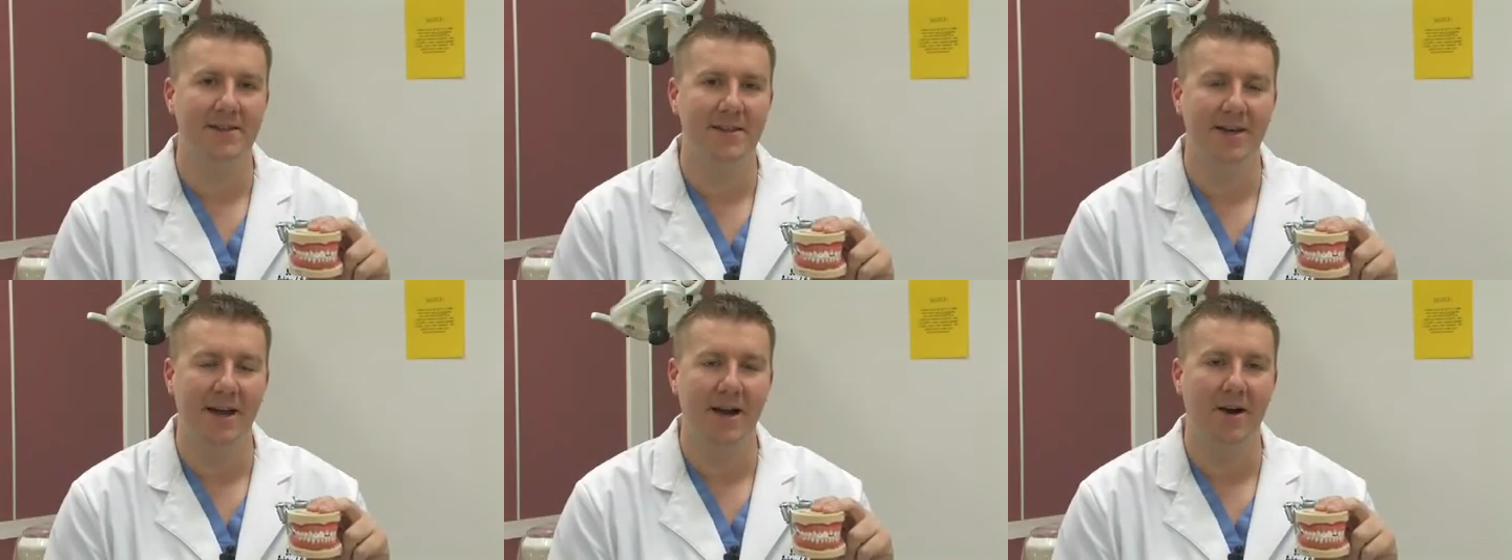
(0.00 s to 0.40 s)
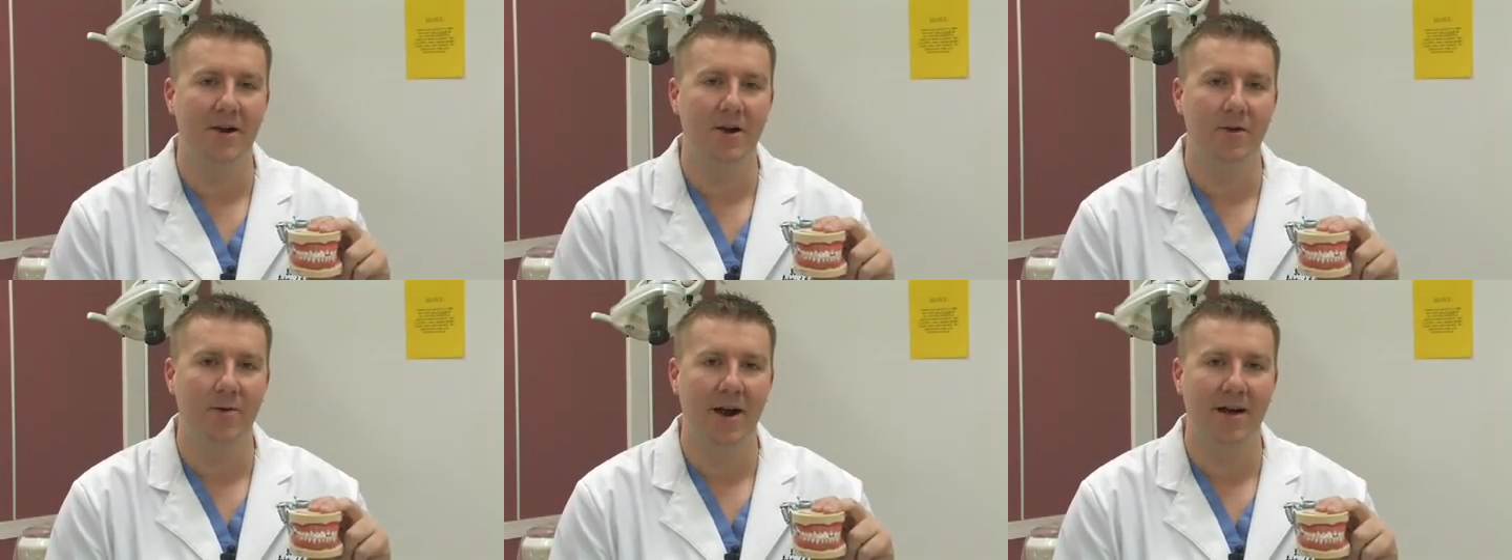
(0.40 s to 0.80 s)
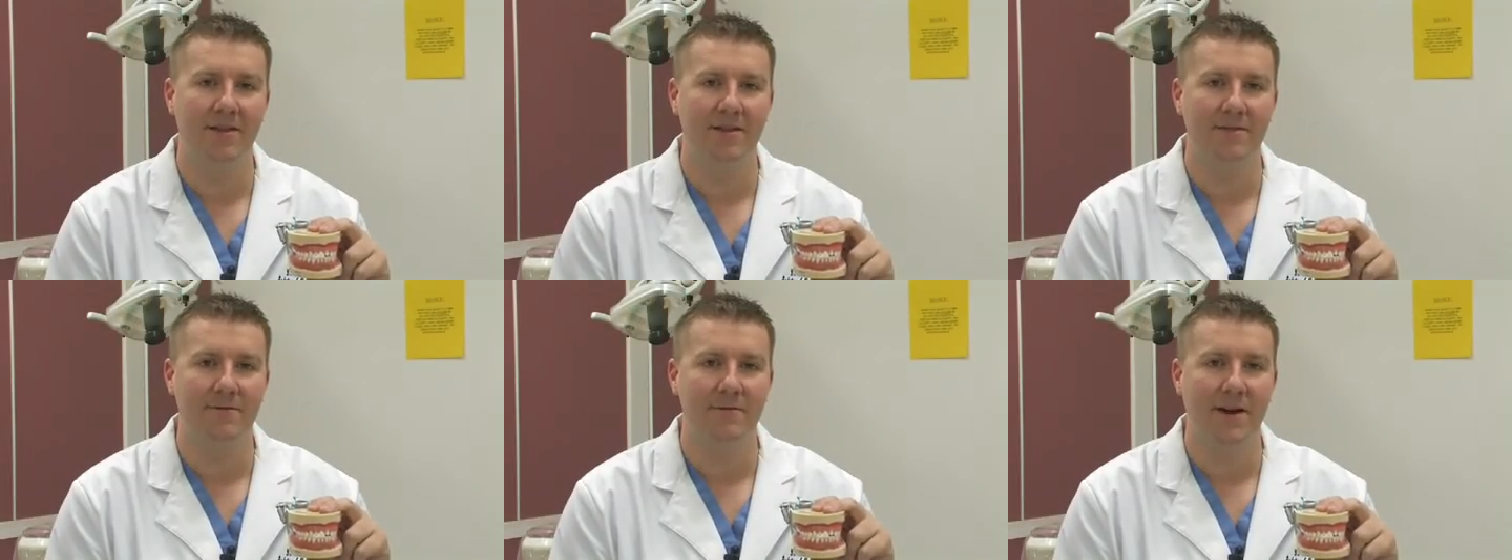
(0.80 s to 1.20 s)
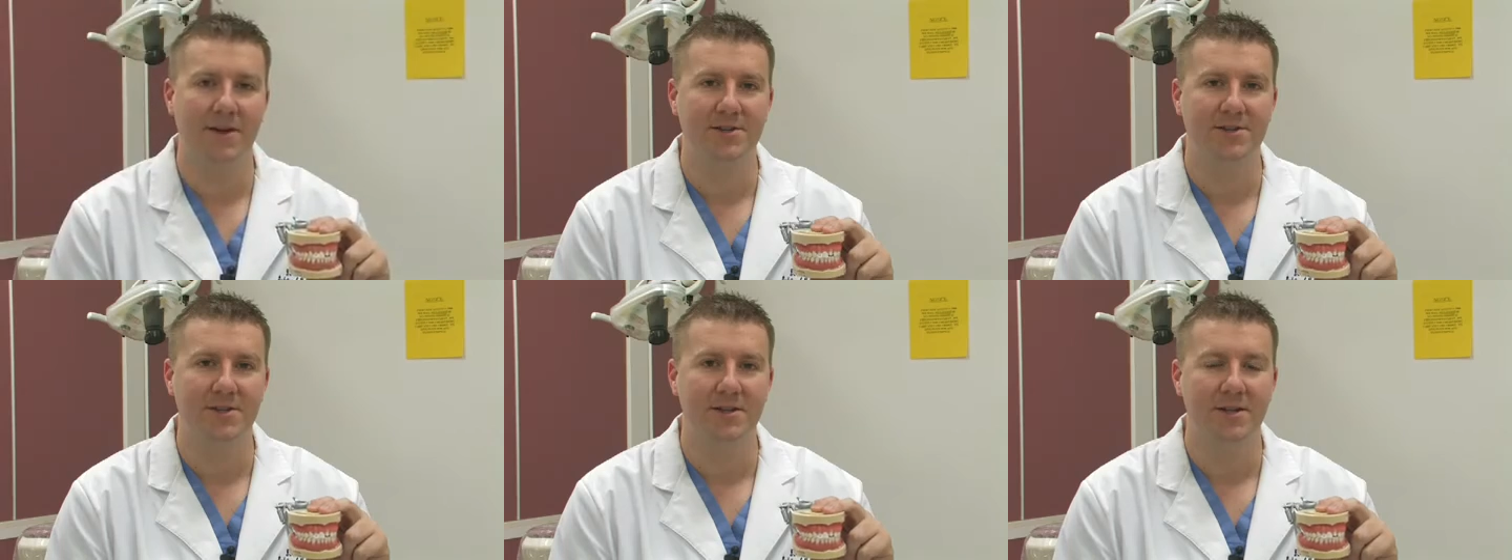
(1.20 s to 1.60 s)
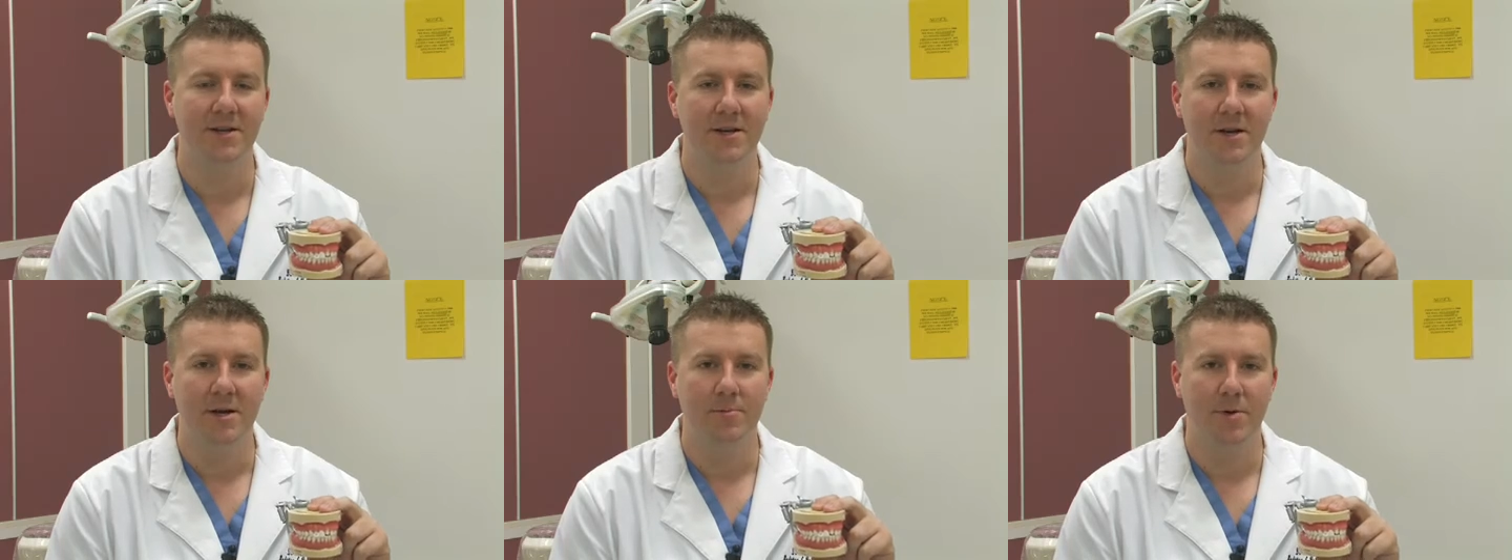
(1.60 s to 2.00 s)
the area around the infection.
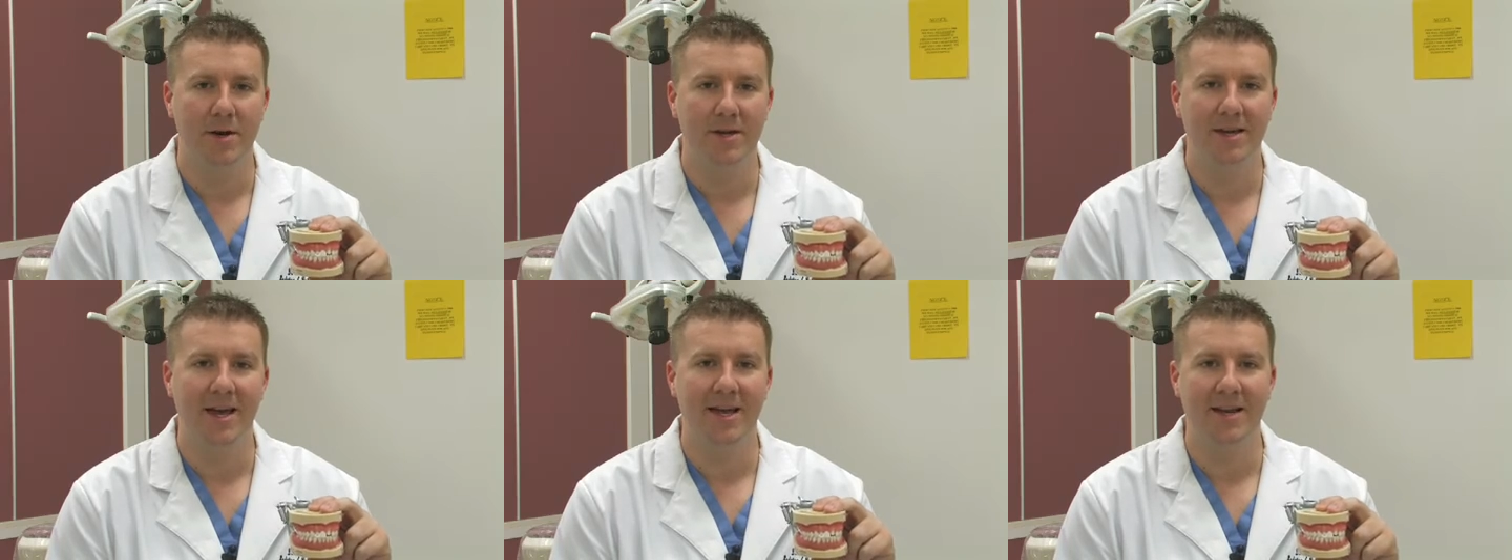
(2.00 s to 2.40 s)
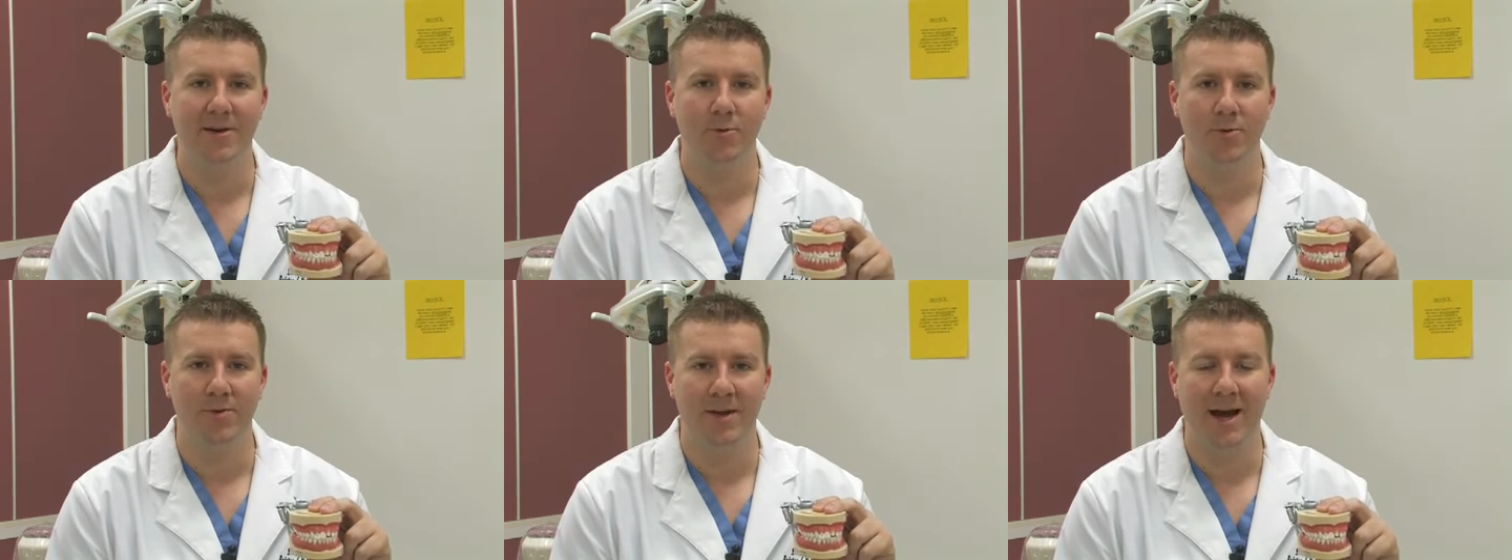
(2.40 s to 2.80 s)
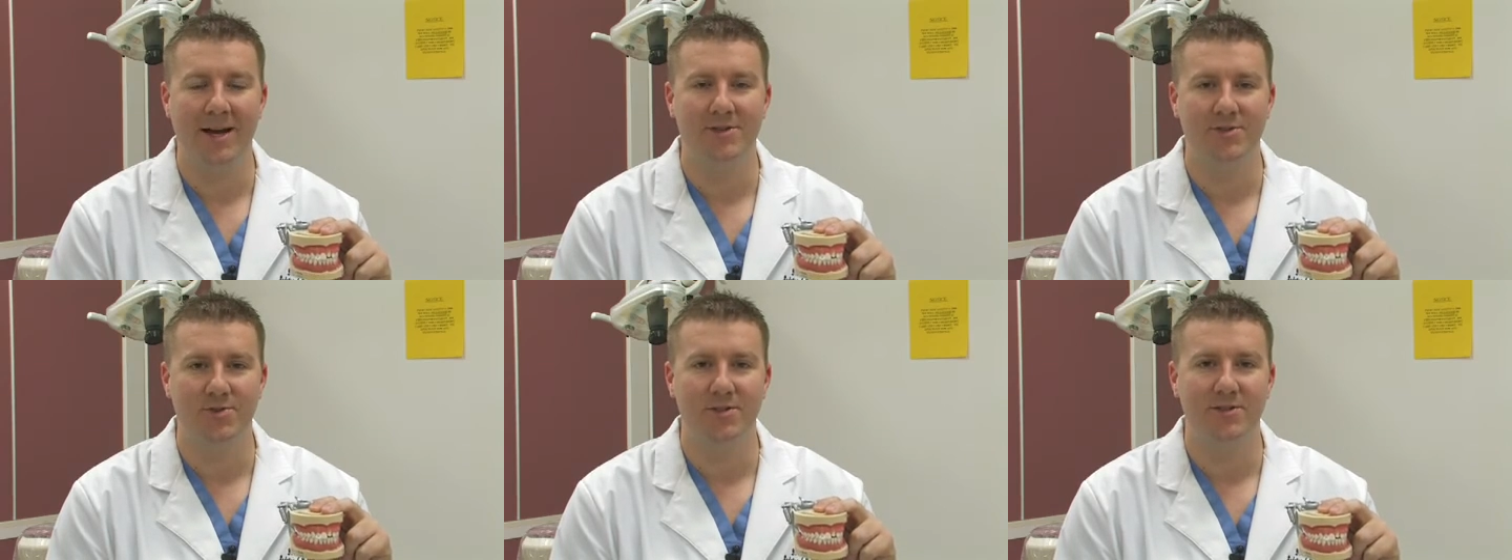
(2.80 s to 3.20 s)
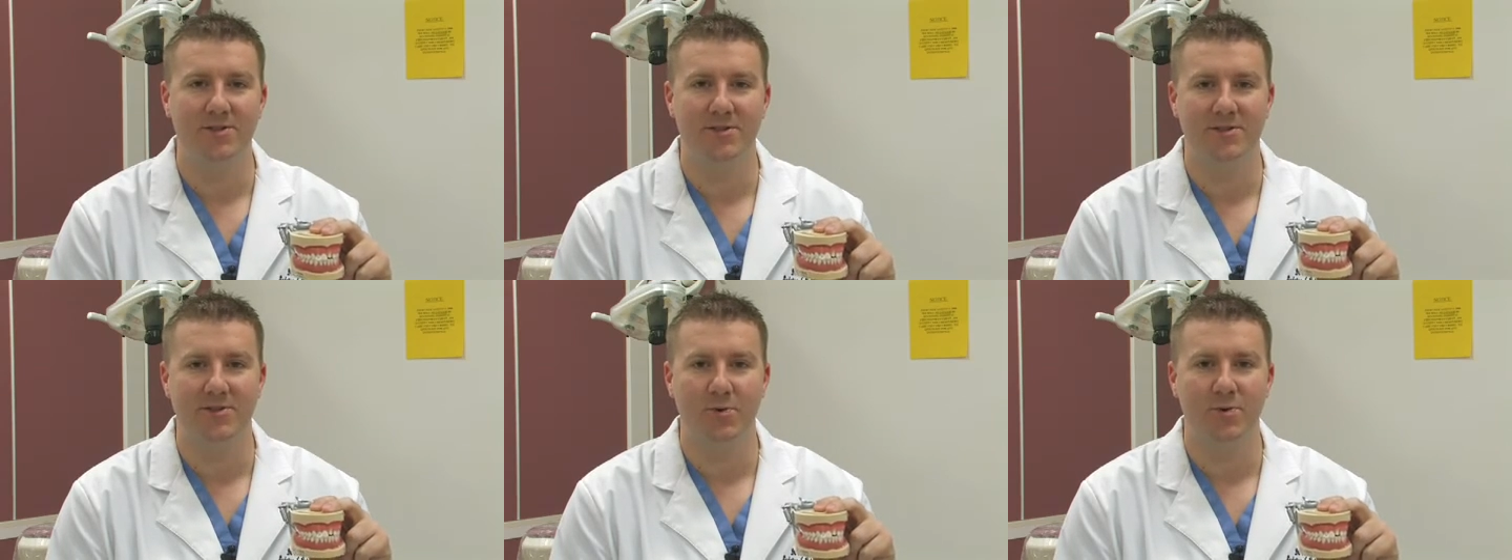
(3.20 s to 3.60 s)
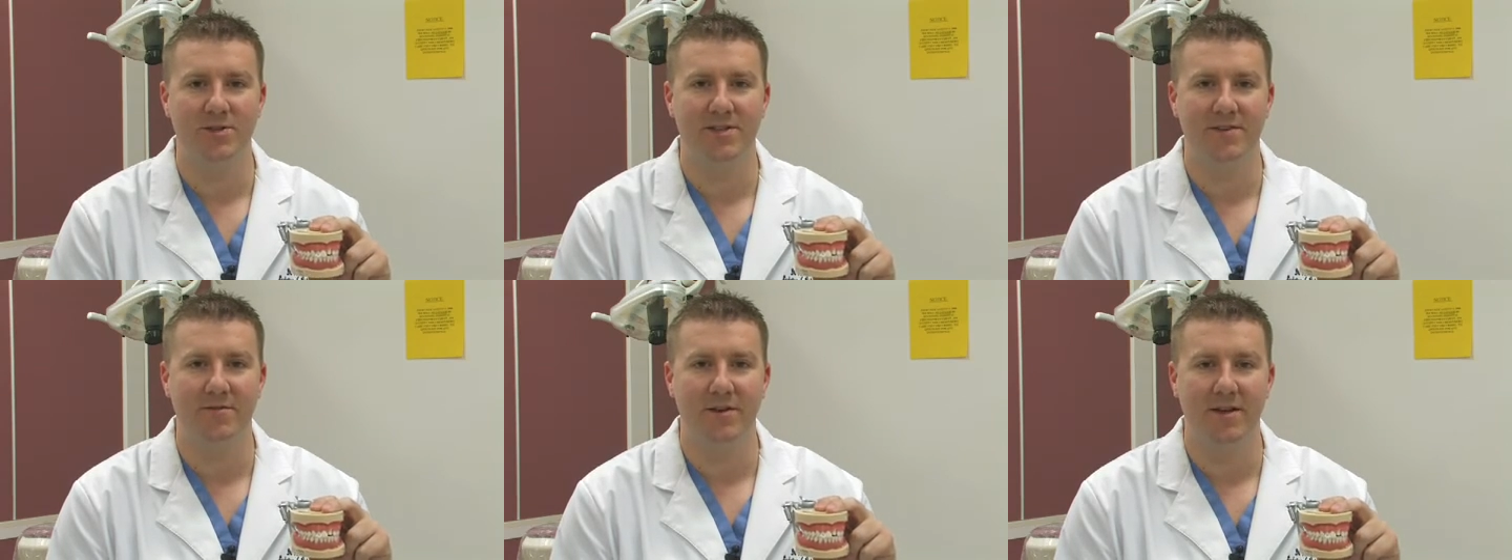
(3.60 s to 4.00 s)
But again, it will not treat the
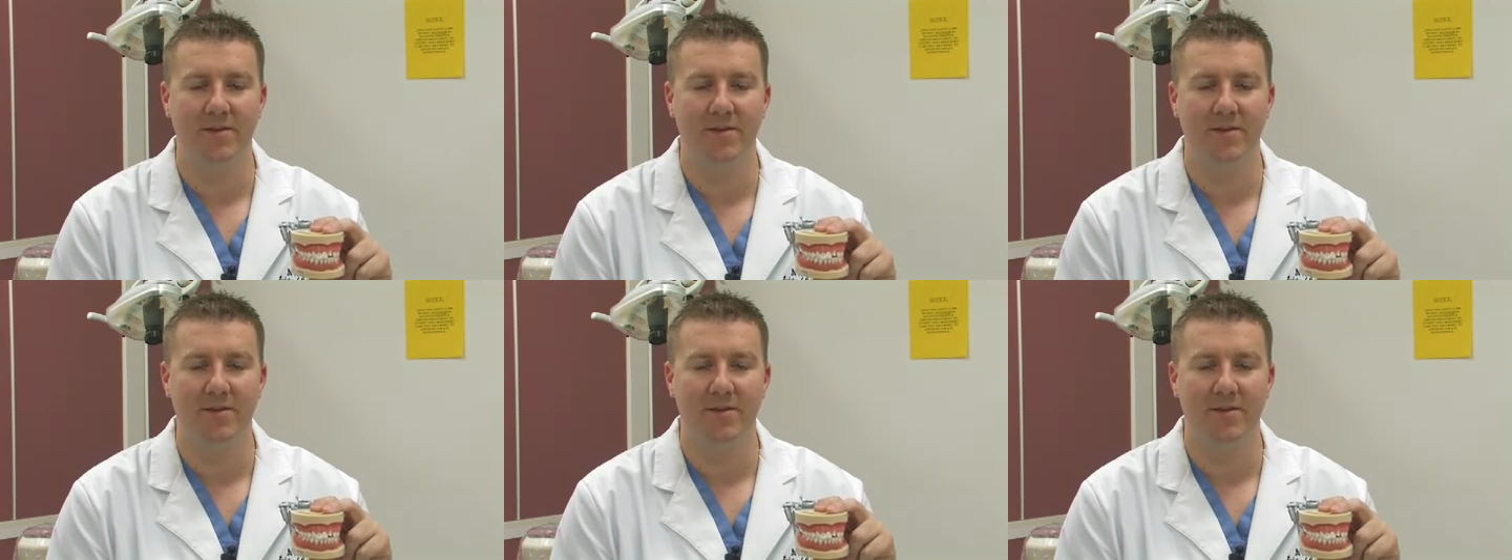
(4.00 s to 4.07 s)
source of it.